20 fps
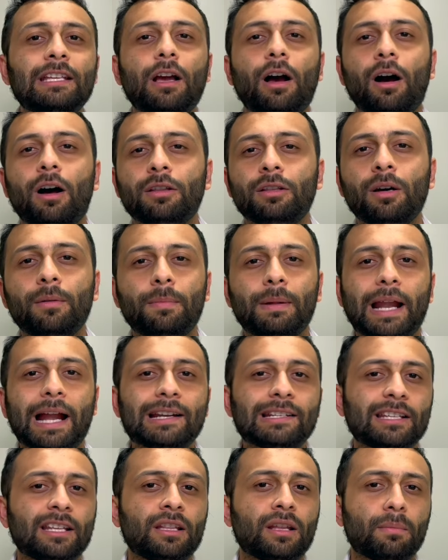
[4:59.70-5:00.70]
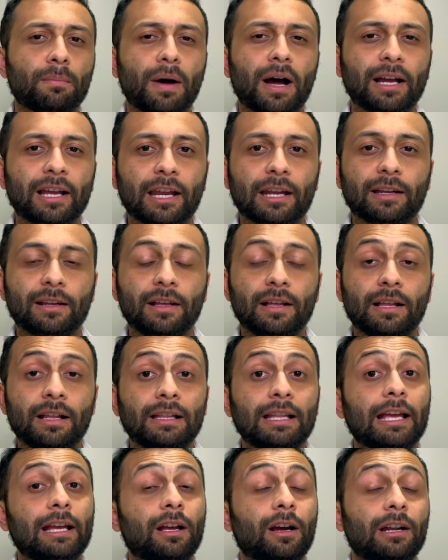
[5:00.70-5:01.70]
the other brands in the market
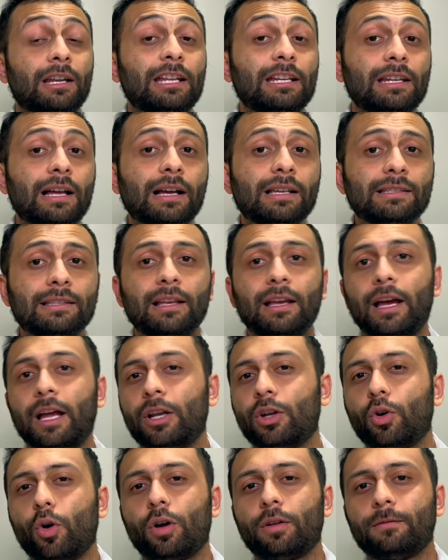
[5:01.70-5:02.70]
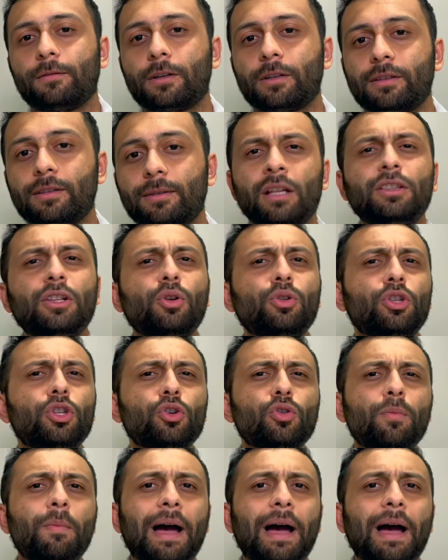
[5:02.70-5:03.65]
like Adidas and Converse. Now New